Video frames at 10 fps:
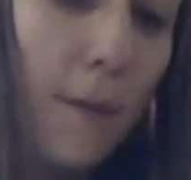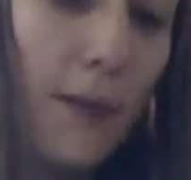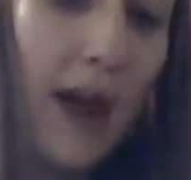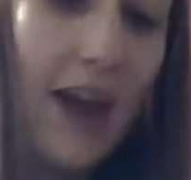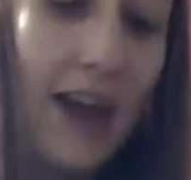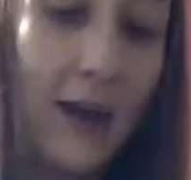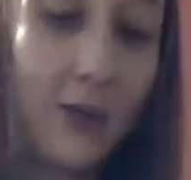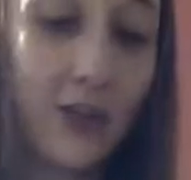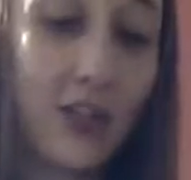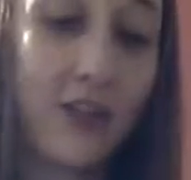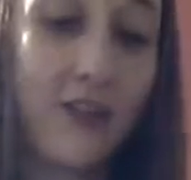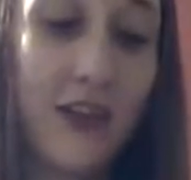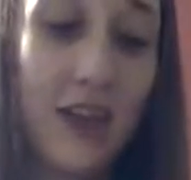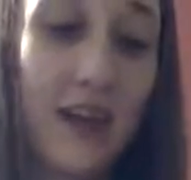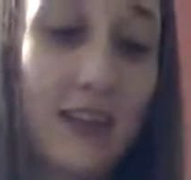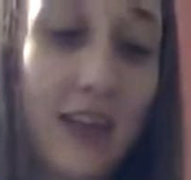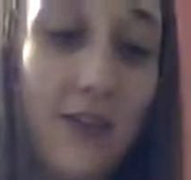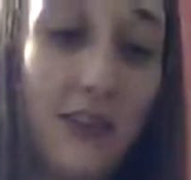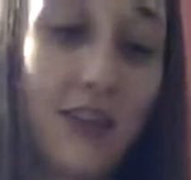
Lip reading: But I will show you guys how it's